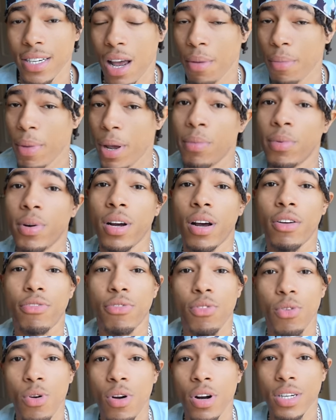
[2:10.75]
how I'm able to
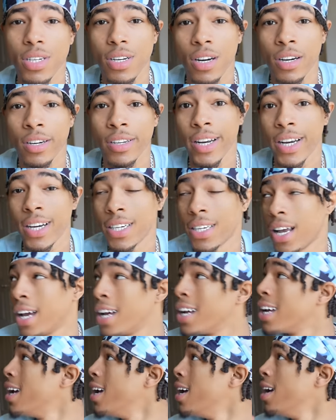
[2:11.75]
afford certain things,
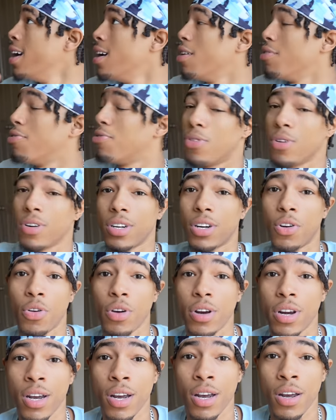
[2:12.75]
like afford the
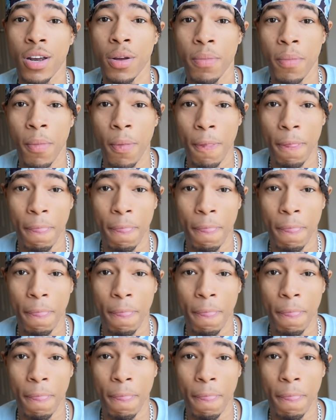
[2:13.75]
crib,